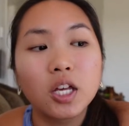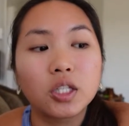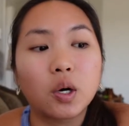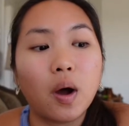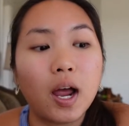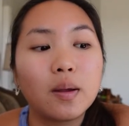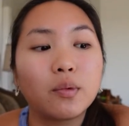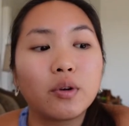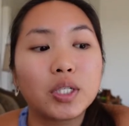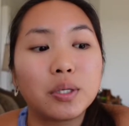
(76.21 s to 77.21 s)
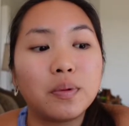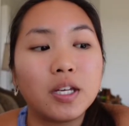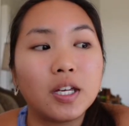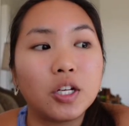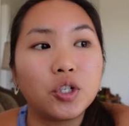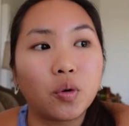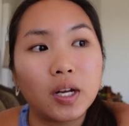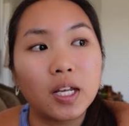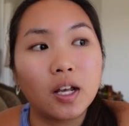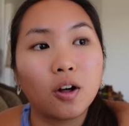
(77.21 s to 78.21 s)
So I'm going to be
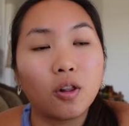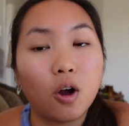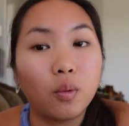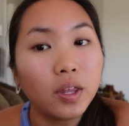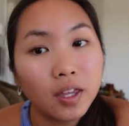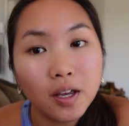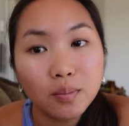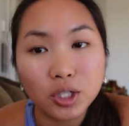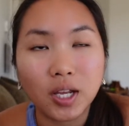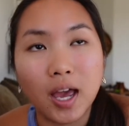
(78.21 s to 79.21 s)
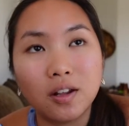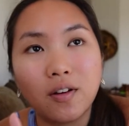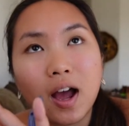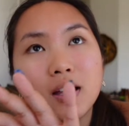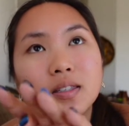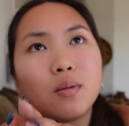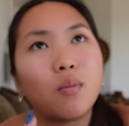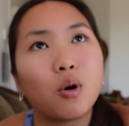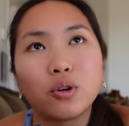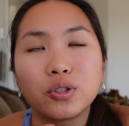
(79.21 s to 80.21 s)
joining along with him just kind of as
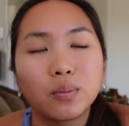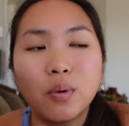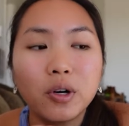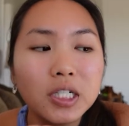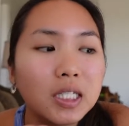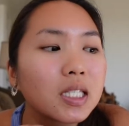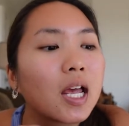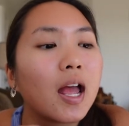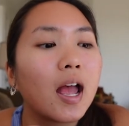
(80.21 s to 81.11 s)
moral support.